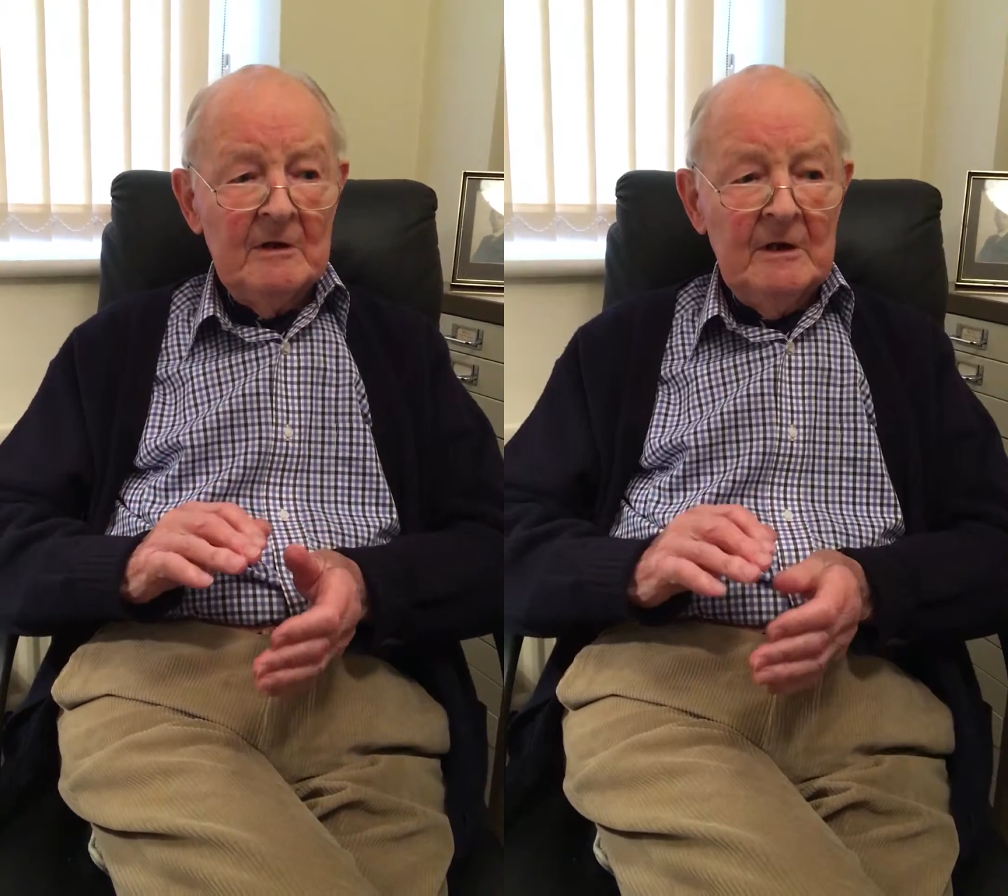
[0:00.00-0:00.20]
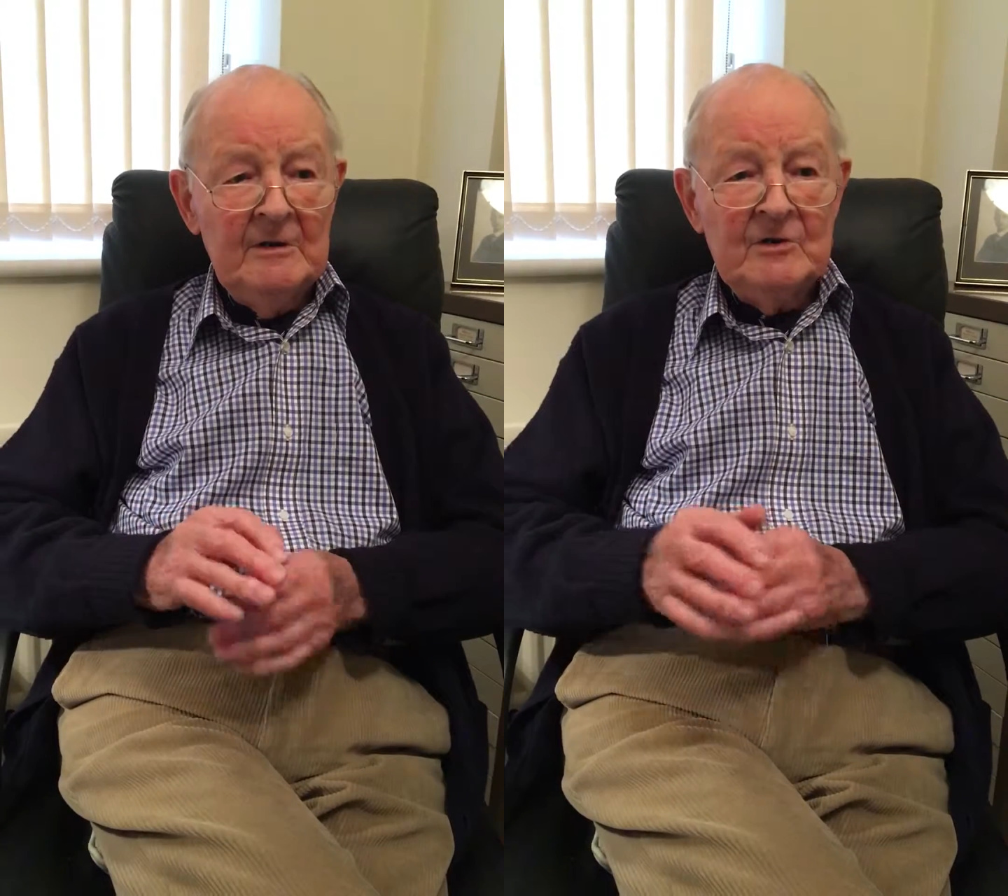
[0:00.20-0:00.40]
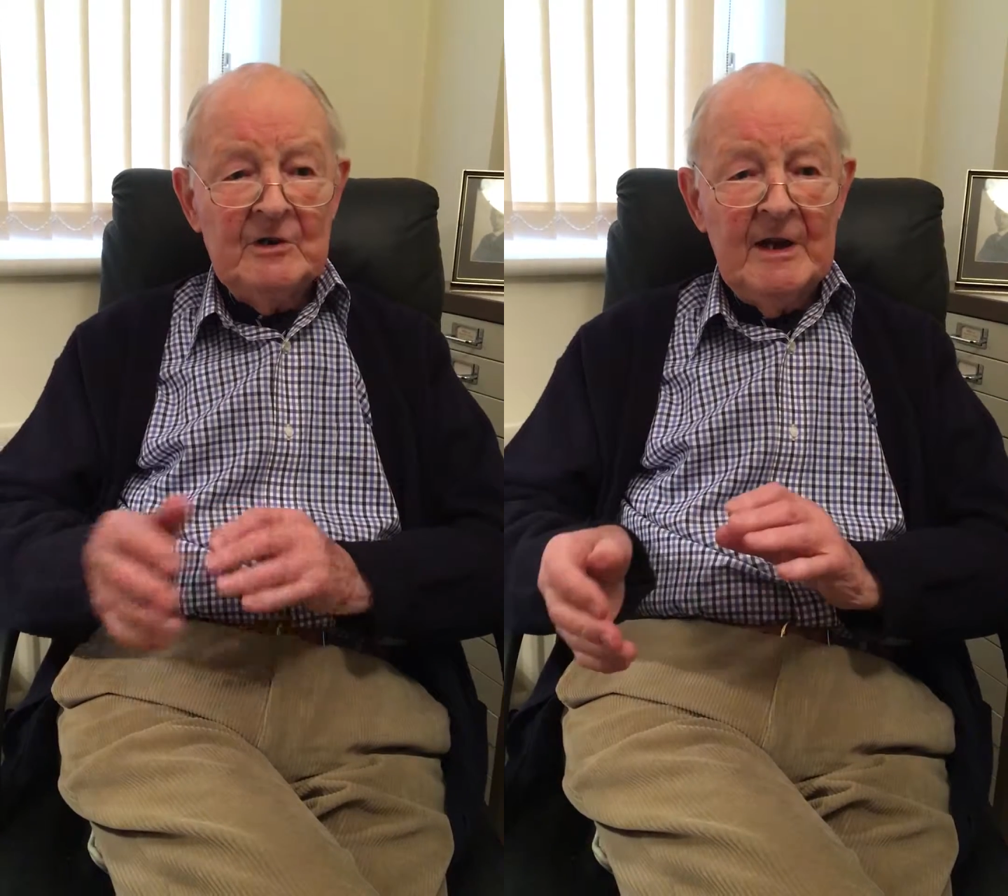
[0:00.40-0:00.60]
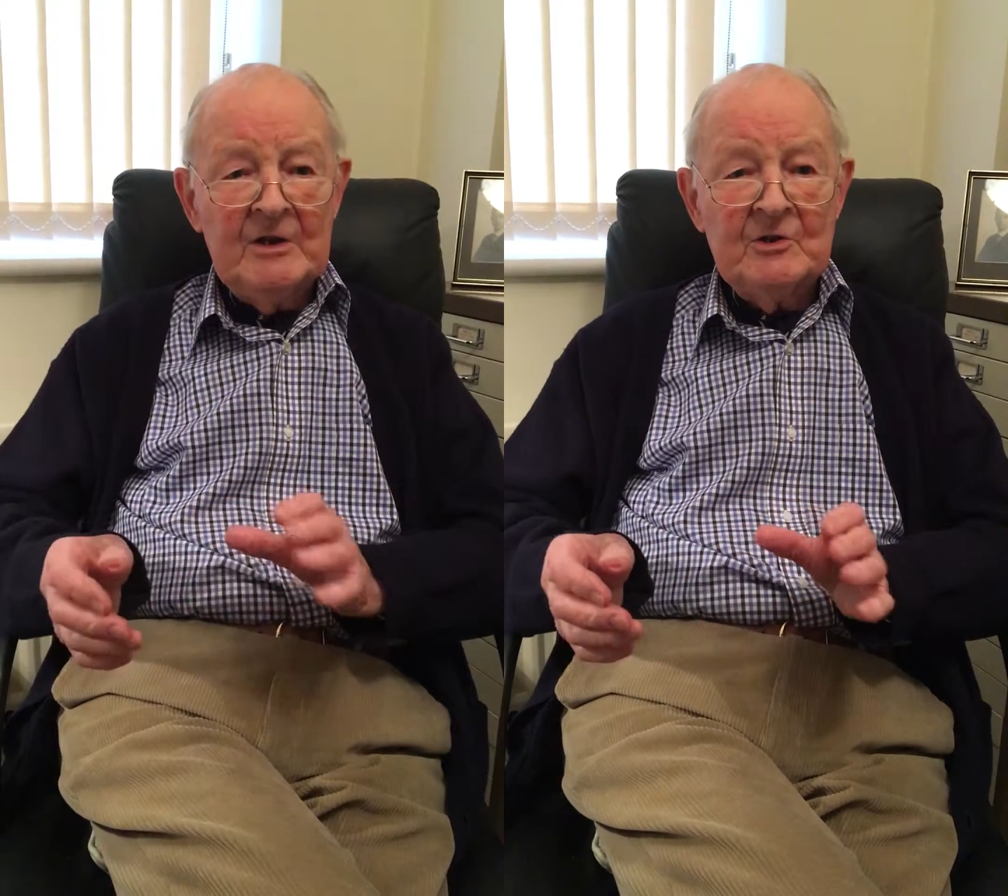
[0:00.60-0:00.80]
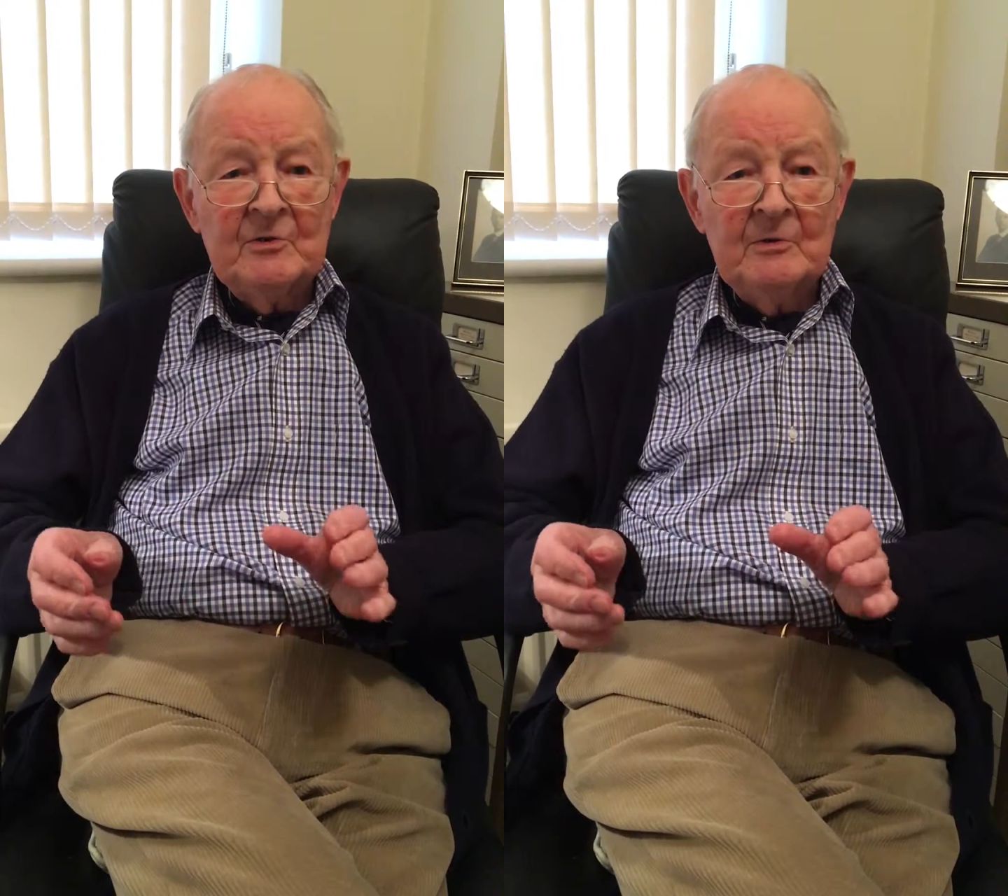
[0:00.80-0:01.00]

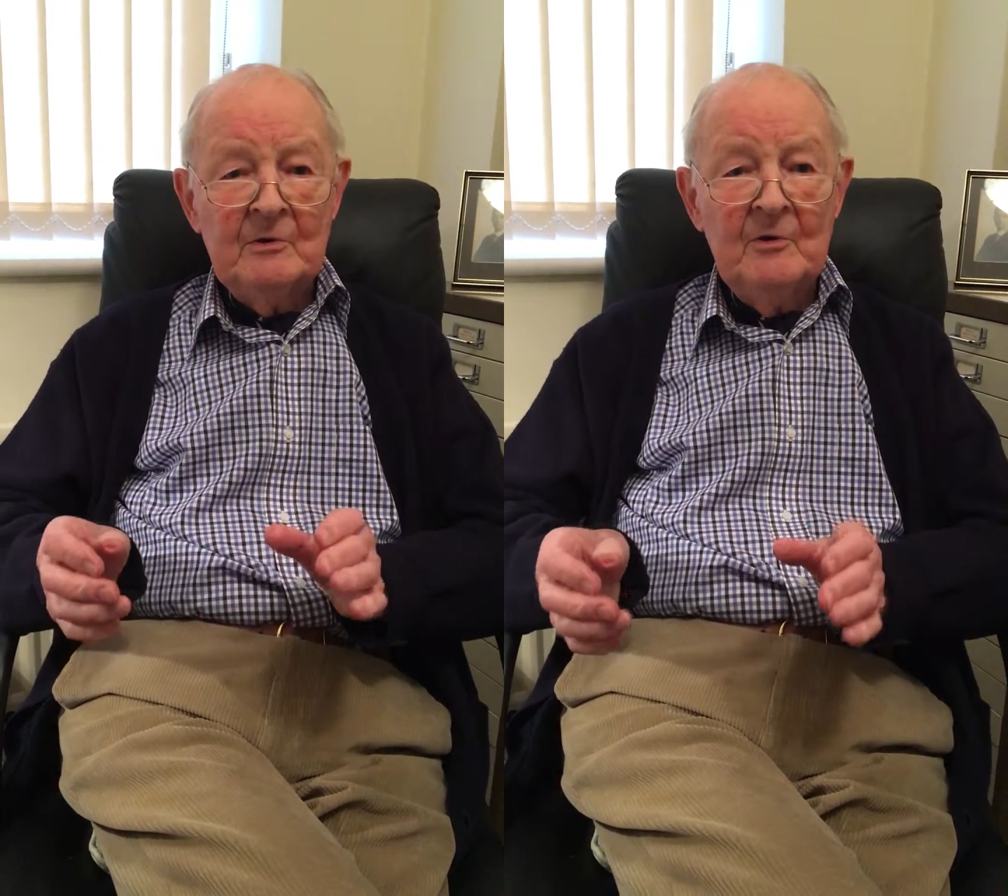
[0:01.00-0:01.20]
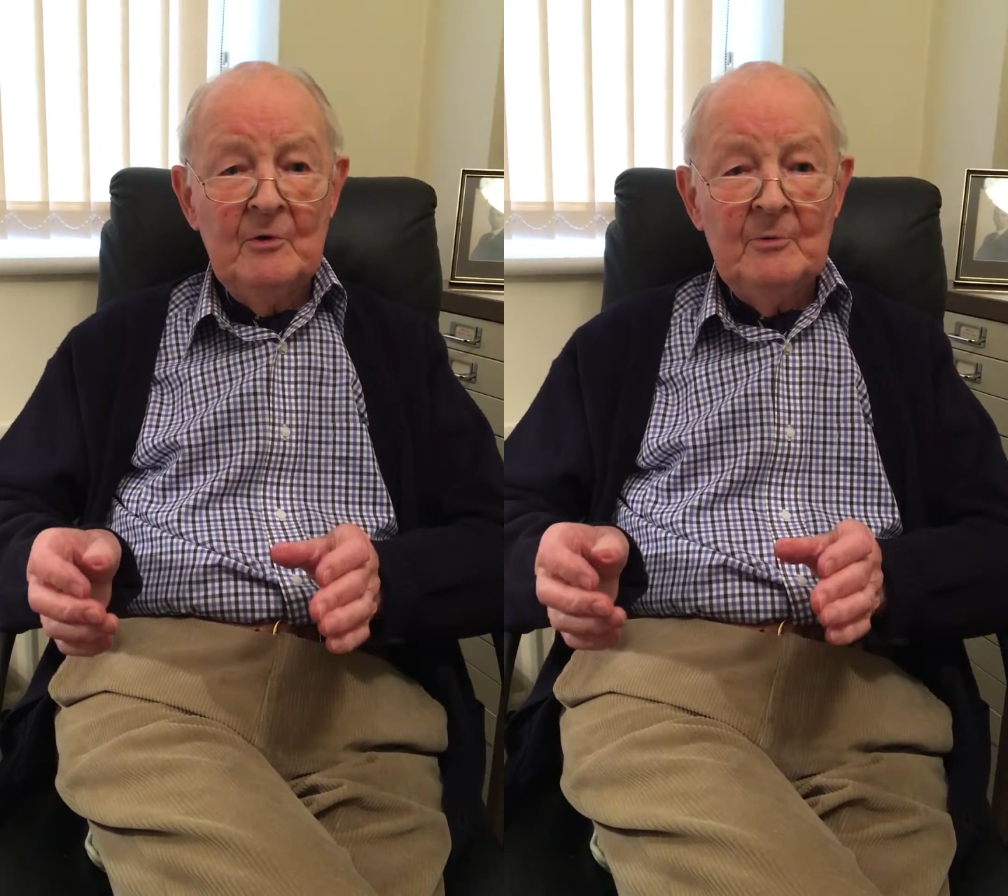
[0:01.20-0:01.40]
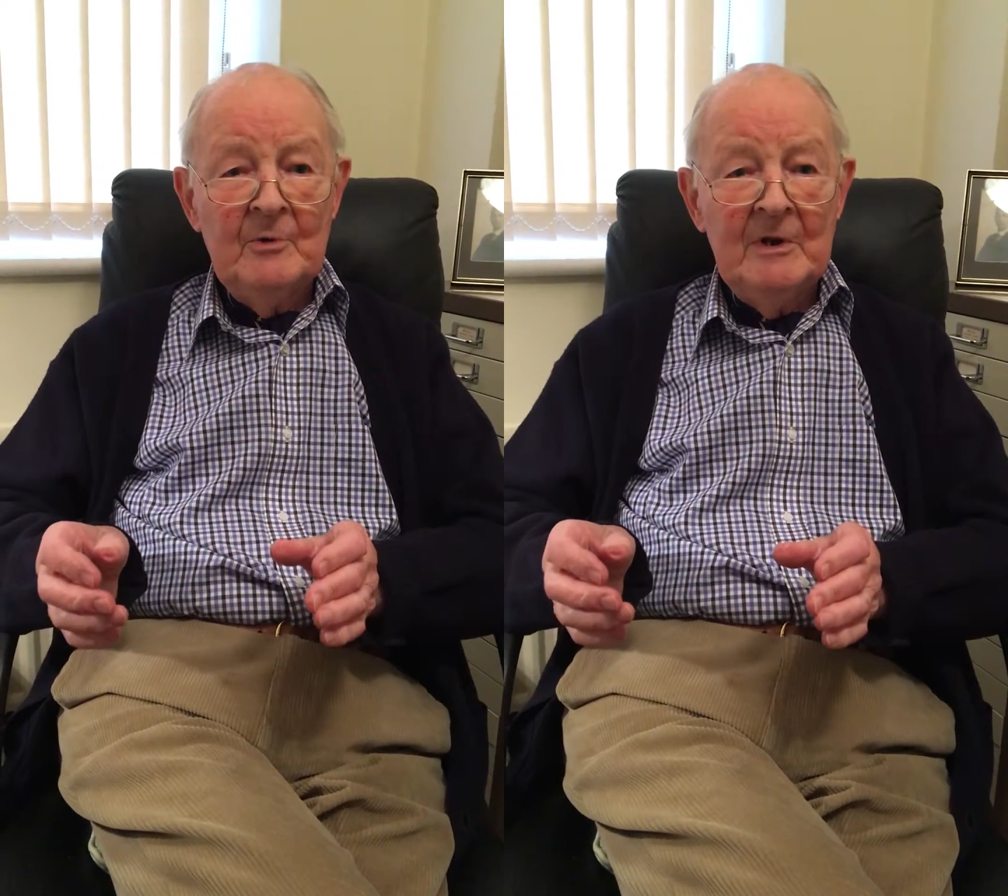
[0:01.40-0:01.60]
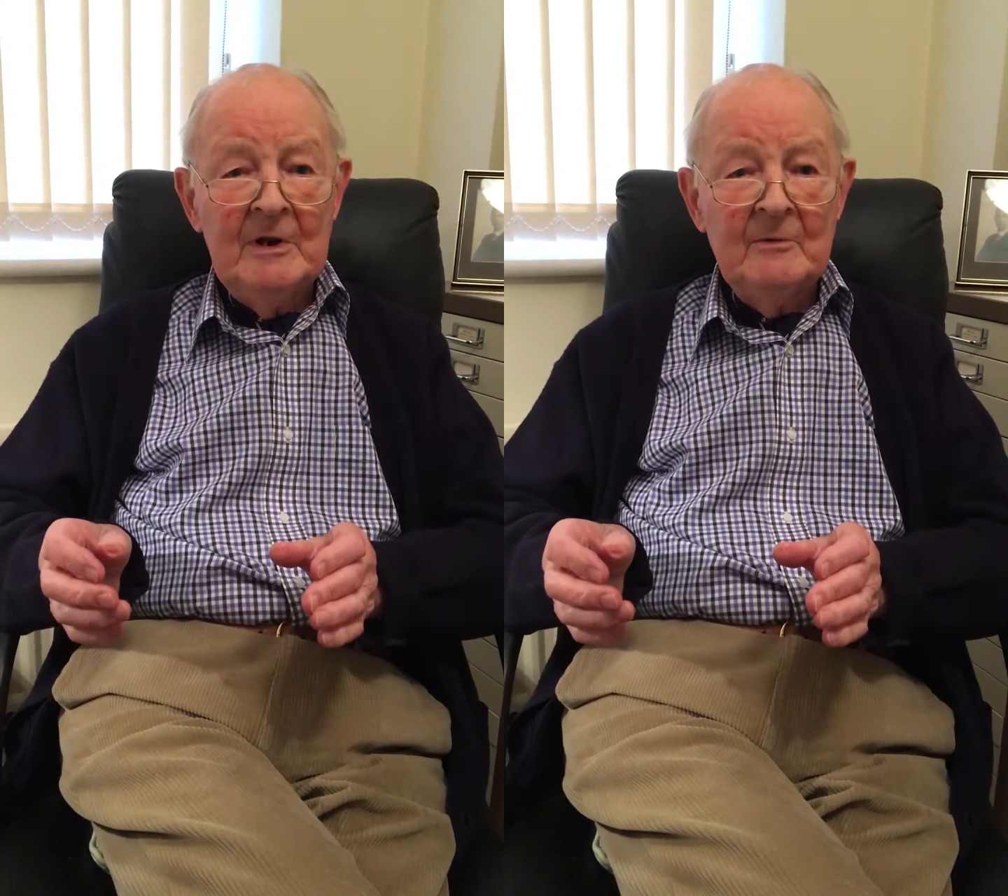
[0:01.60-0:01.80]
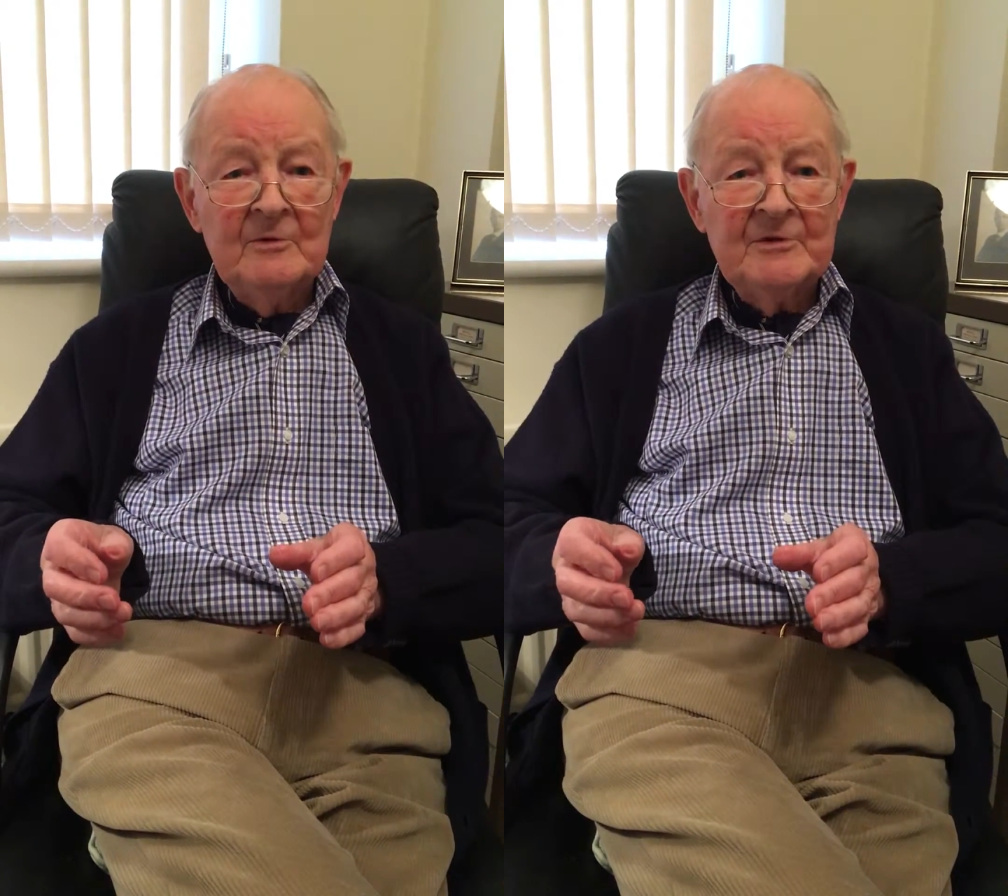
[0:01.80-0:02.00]
international group
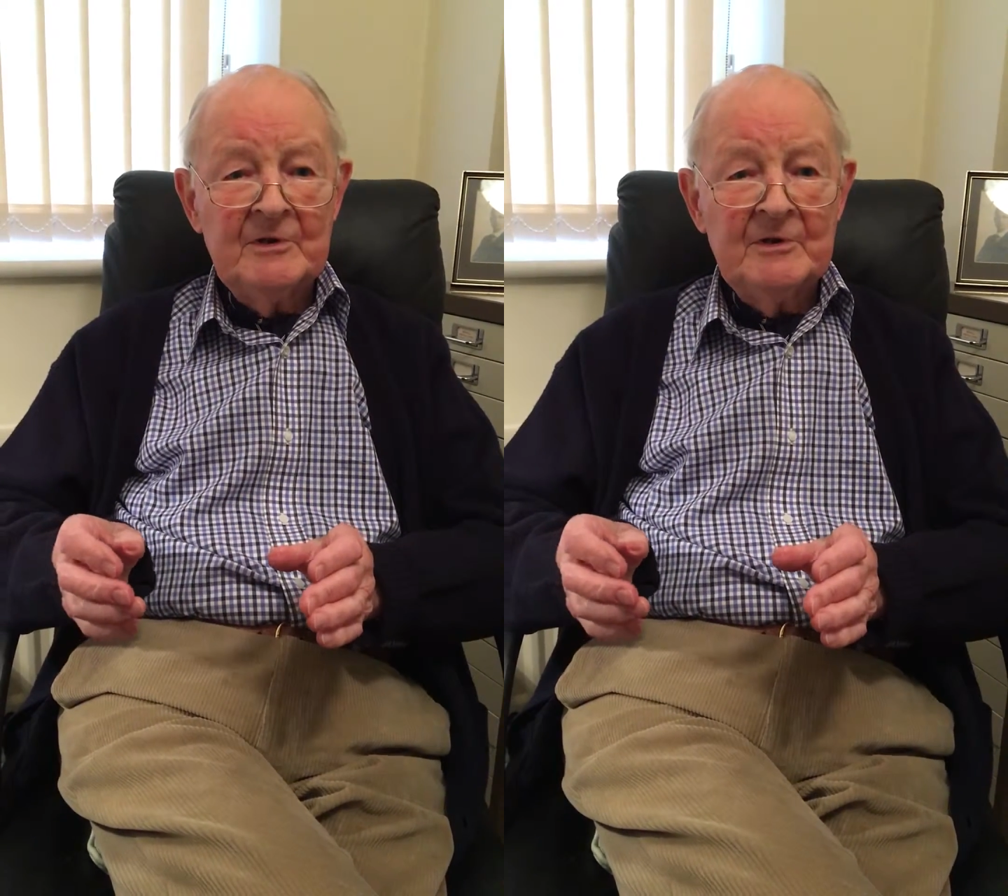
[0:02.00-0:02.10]
really was